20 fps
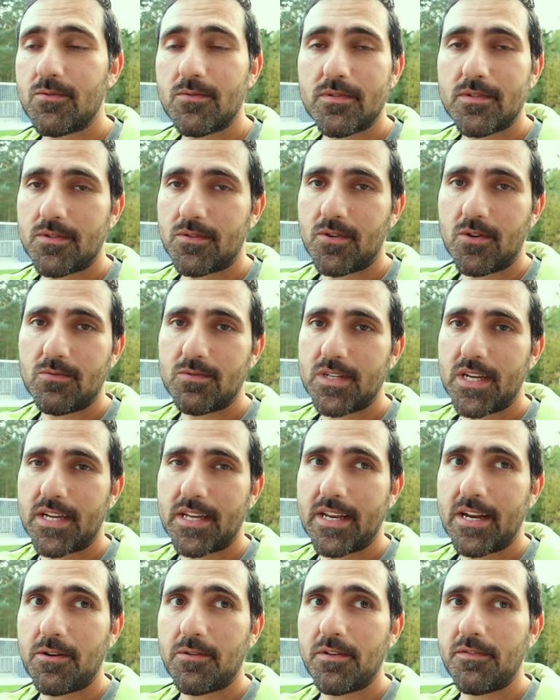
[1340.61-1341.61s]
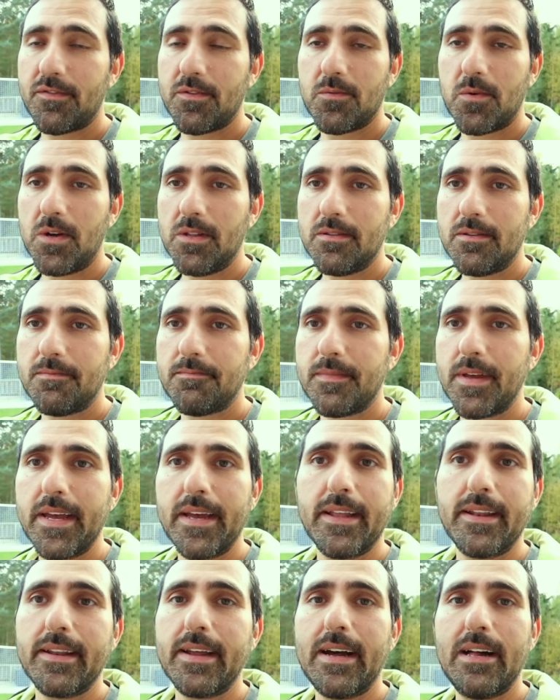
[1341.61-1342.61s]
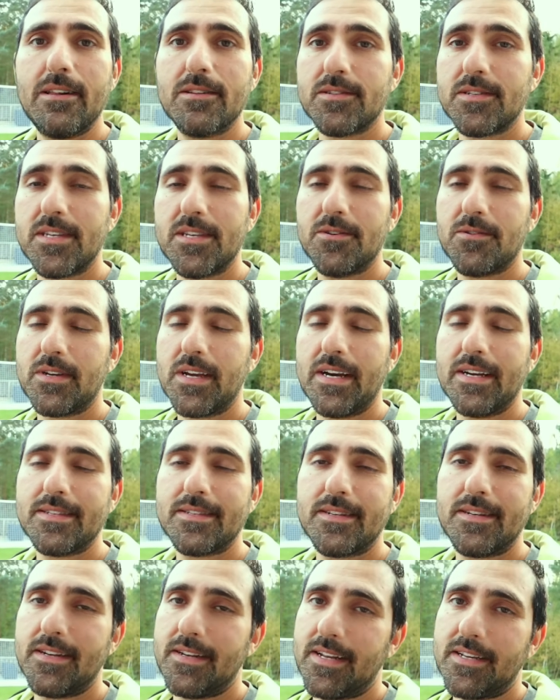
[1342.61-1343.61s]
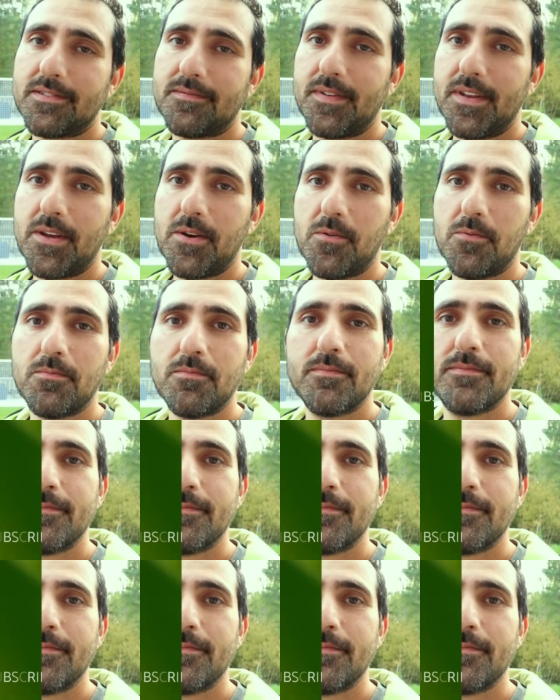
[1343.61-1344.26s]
So go check it out if you want, and I'll see you guys in the next video.